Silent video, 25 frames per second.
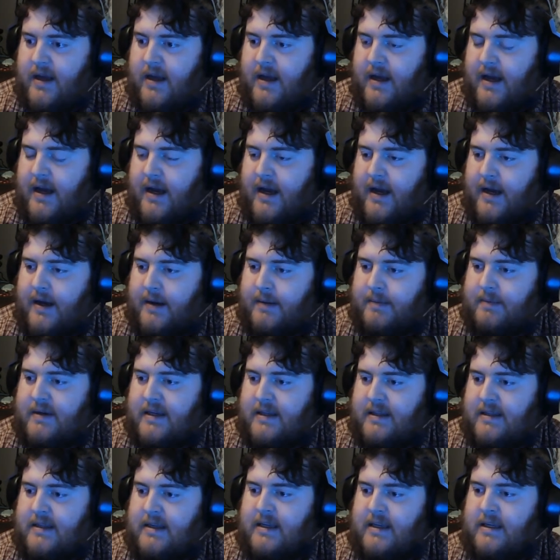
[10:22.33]
um,
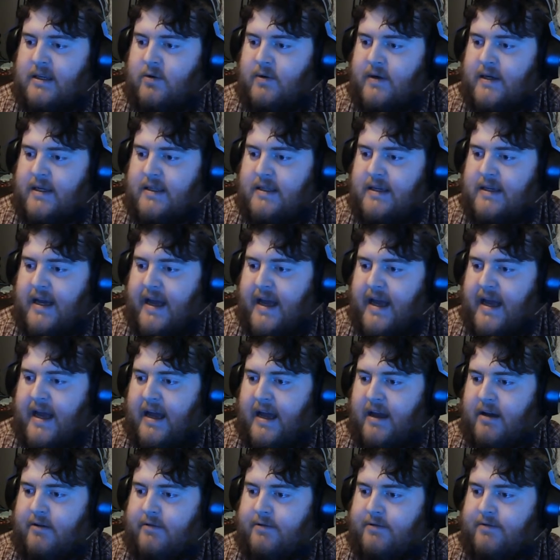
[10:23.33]
continuing to
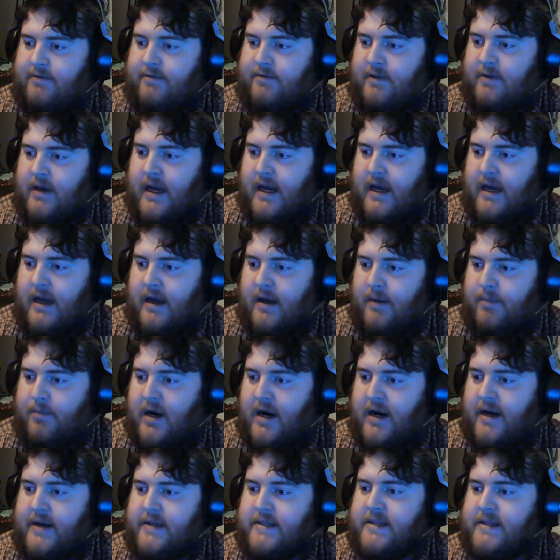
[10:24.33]
have uh,
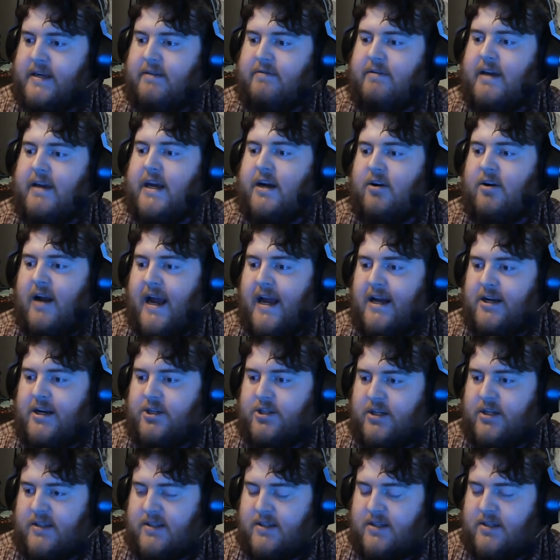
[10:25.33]
positive
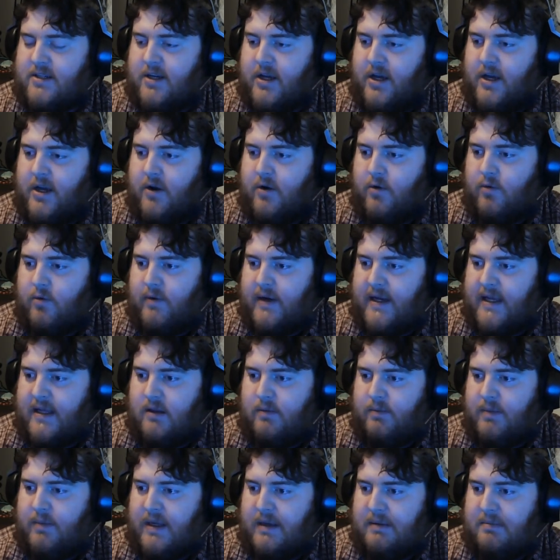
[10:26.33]
interactions
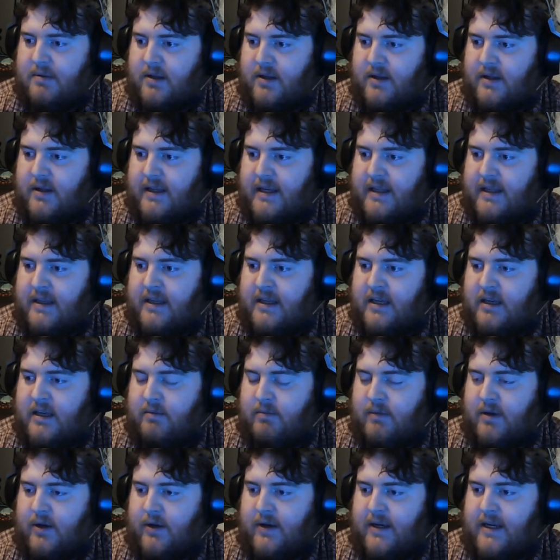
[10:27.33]
with people in the
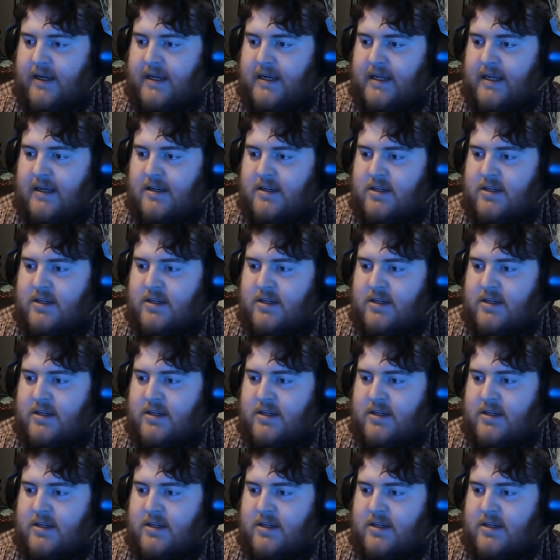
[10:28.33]
community.